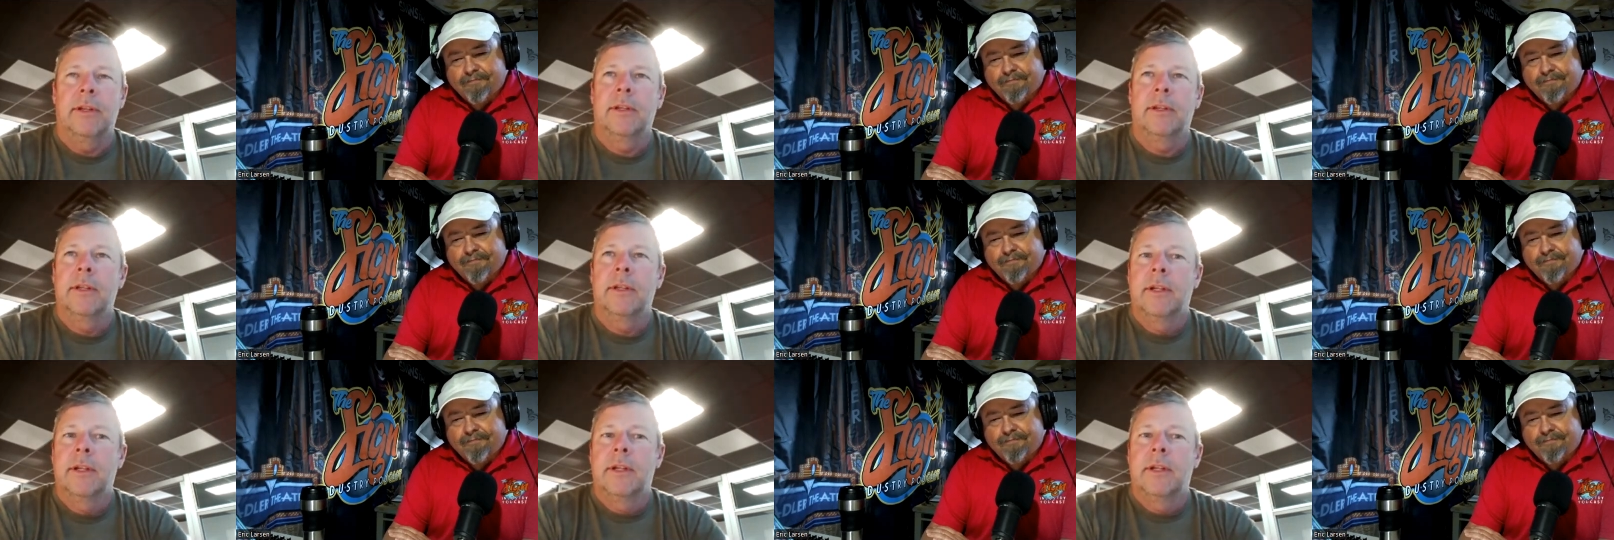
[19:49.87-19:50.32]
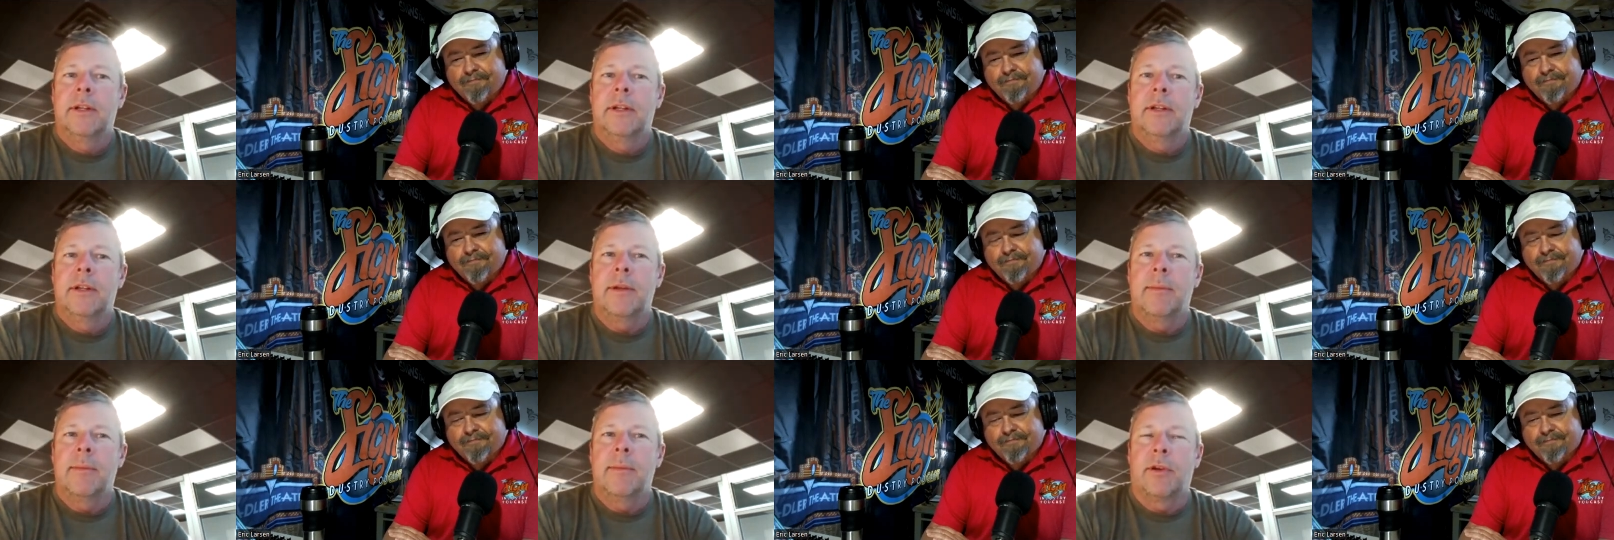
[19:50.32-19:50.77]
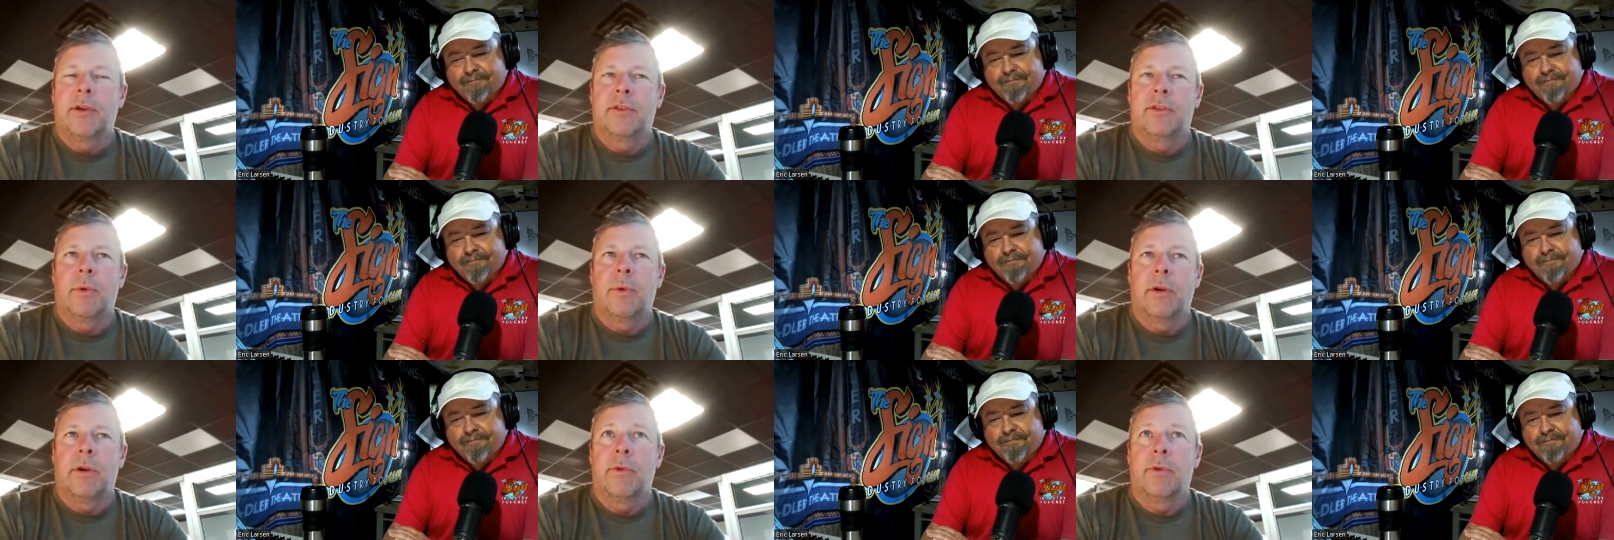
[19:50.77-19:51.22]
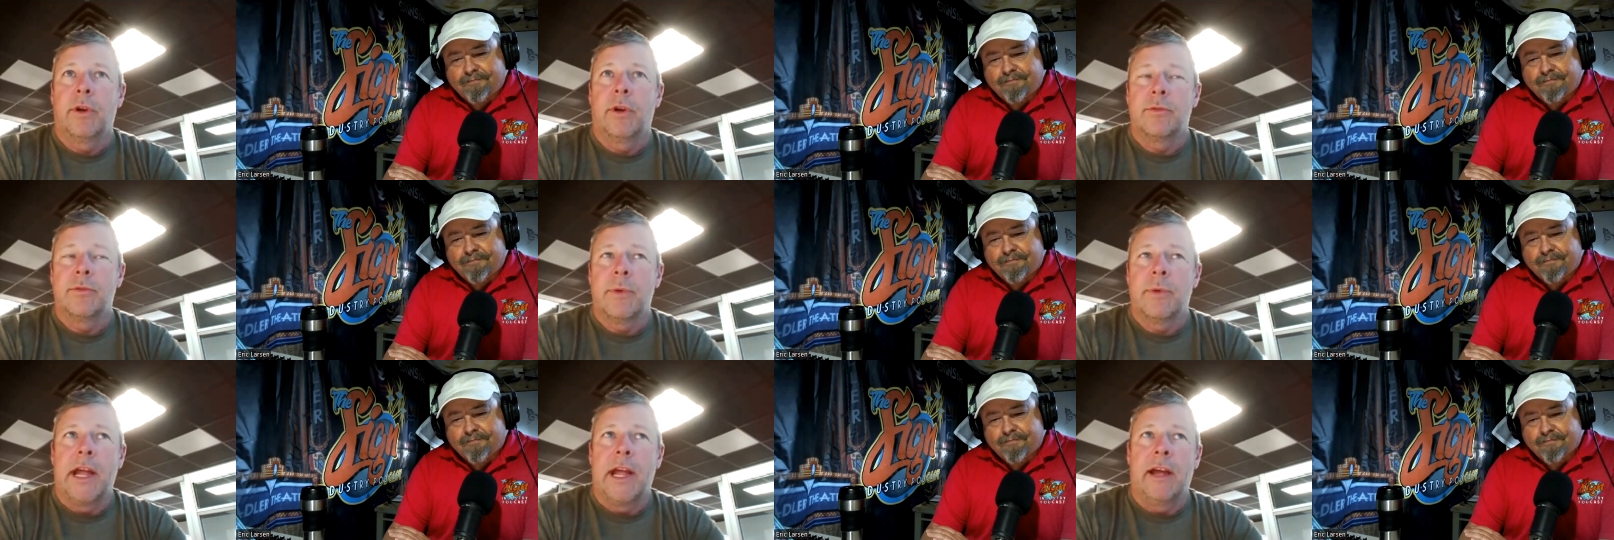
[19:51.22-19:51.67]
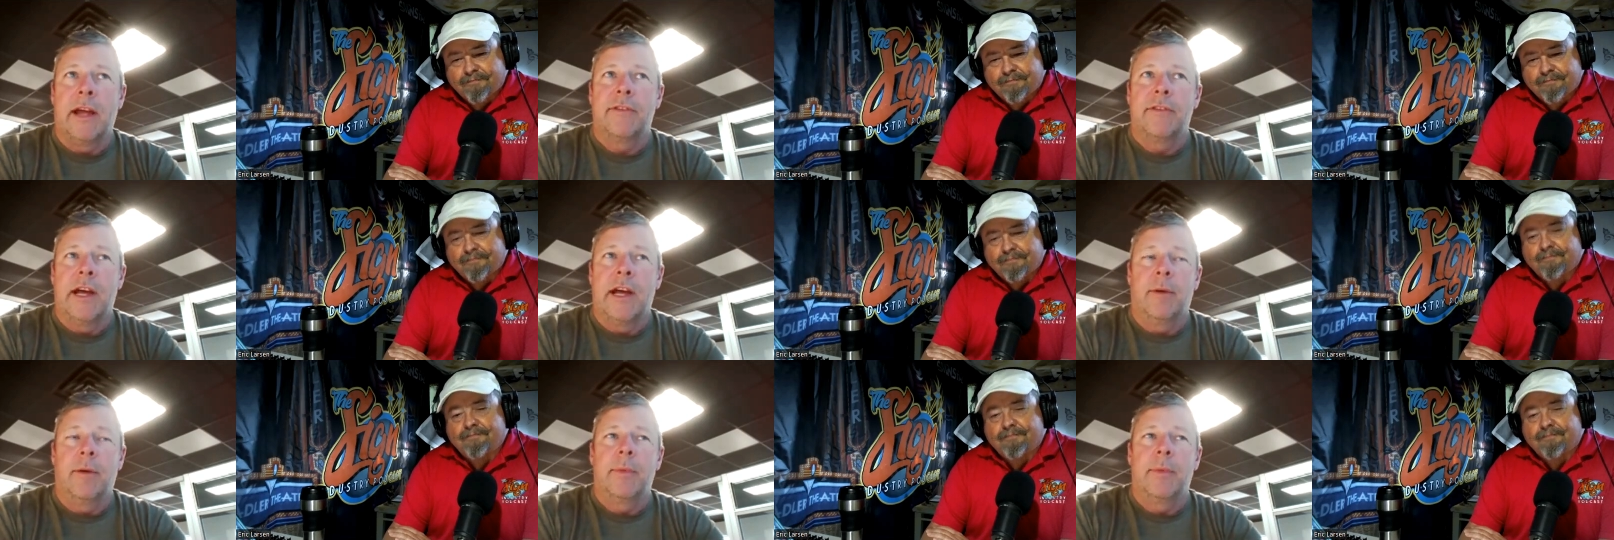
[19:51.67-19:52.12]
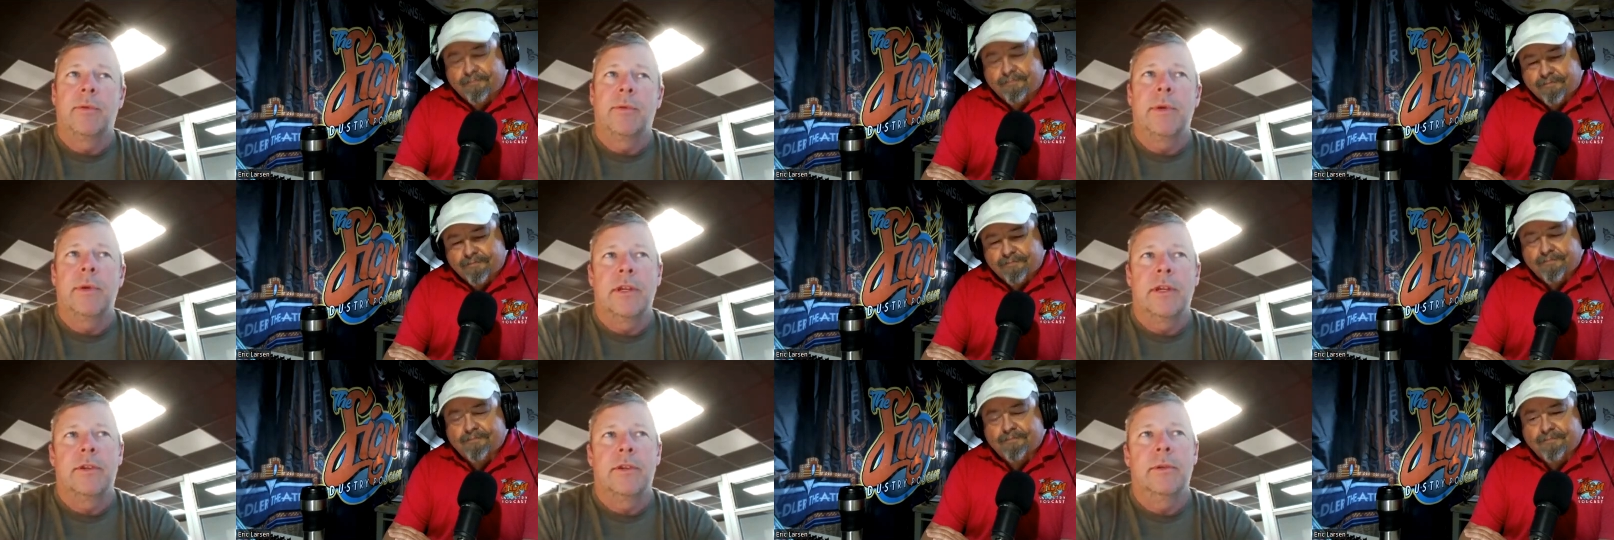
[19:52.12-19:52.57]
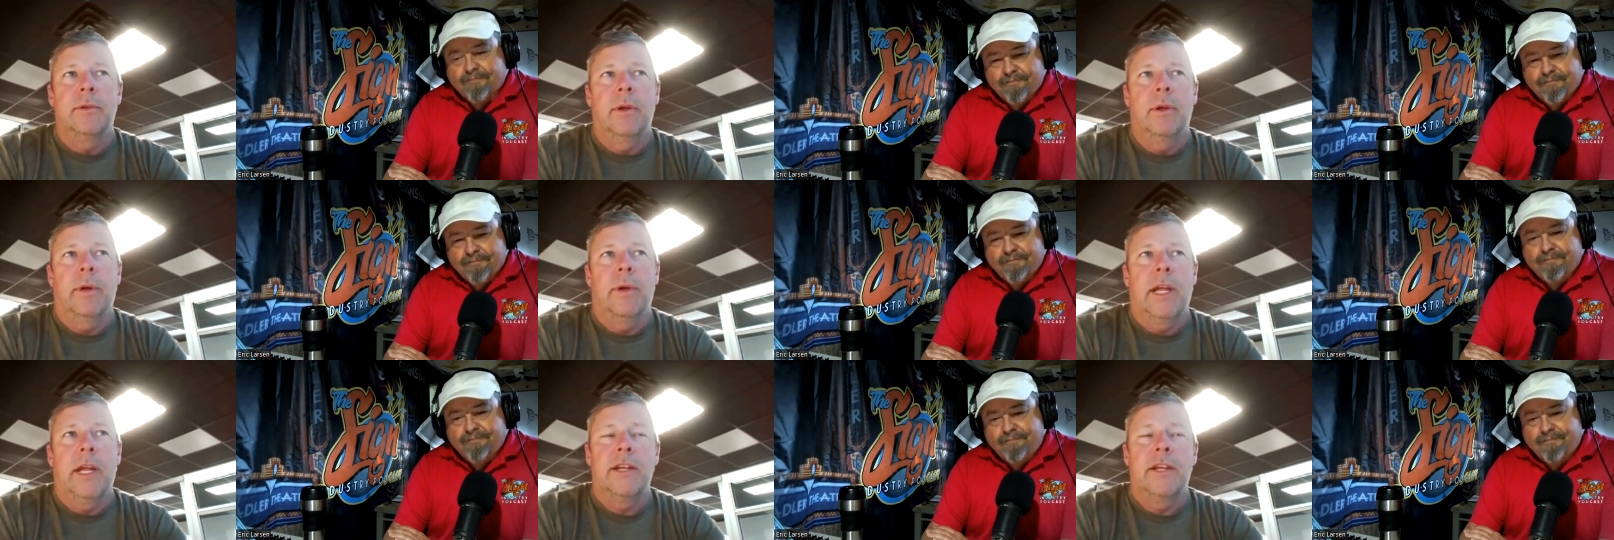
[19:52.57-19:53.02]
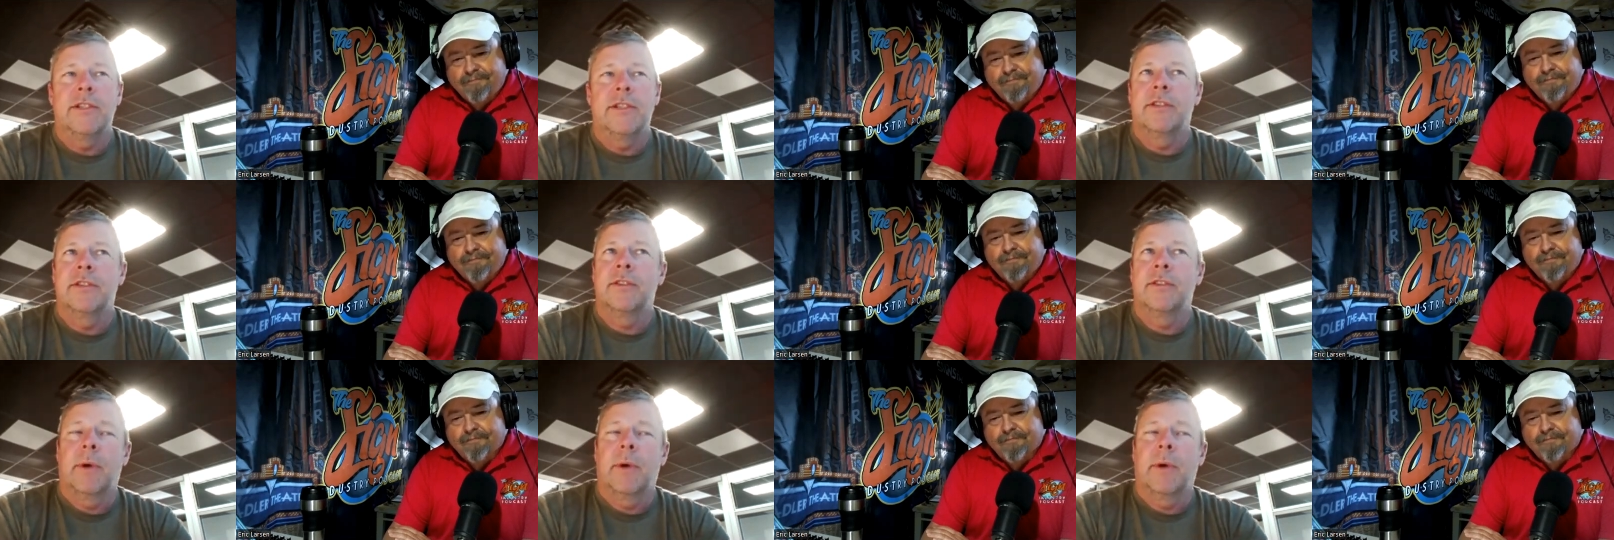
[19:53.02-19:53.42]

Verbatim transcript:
Speaker 1: uh, the amount of square footage we have now between the two locations.